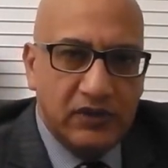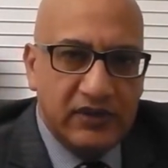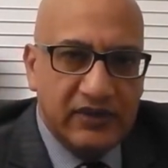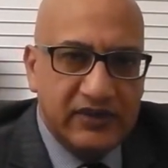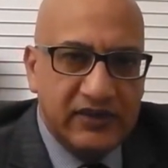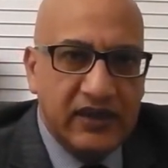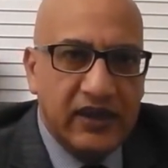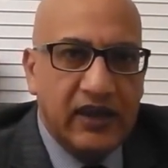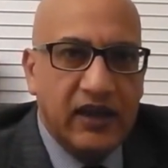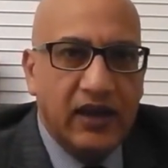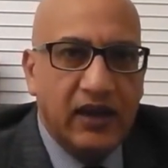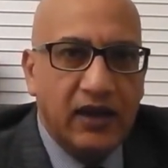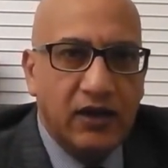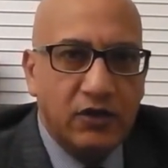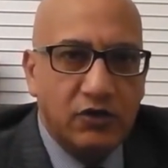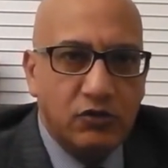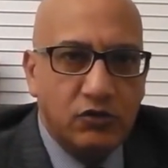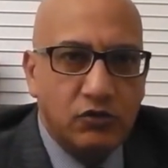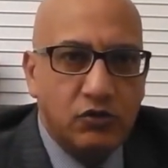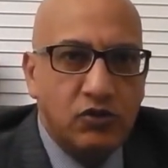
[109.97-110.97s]
the
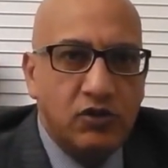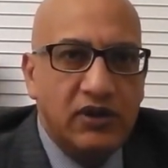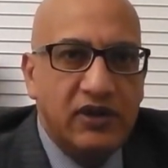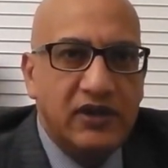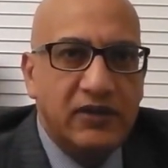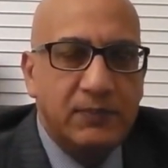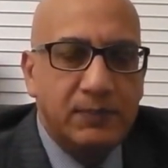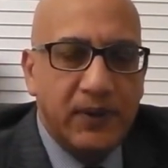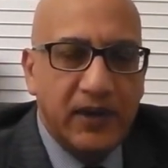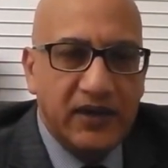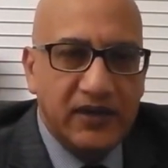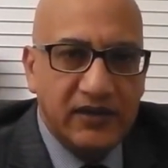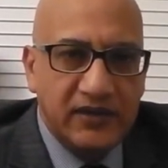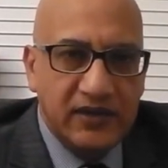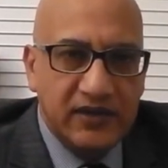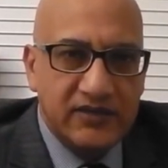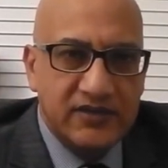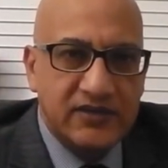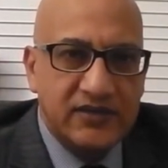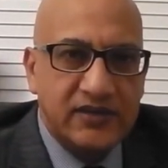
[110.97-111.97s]
alcohol
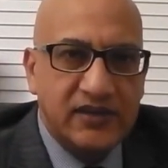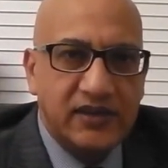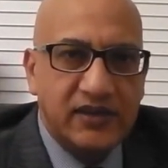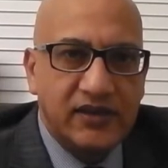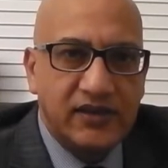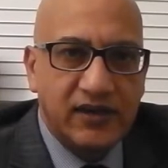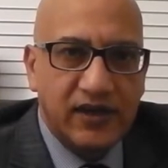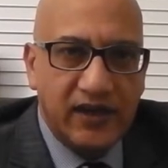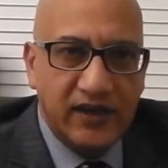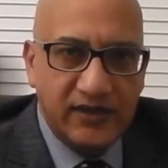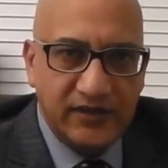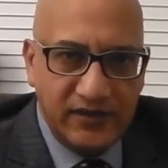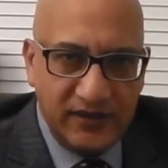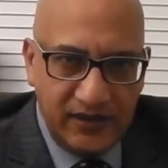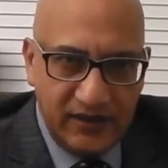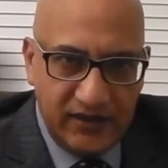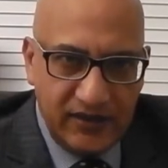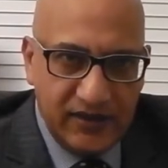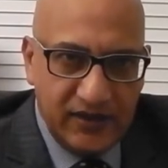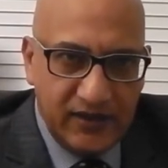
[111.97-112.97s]
dependency
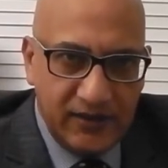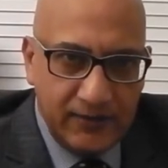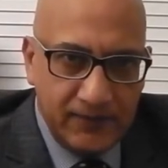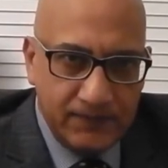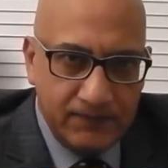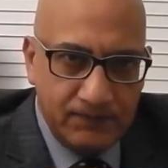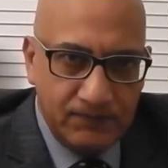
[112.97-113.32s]
criteria,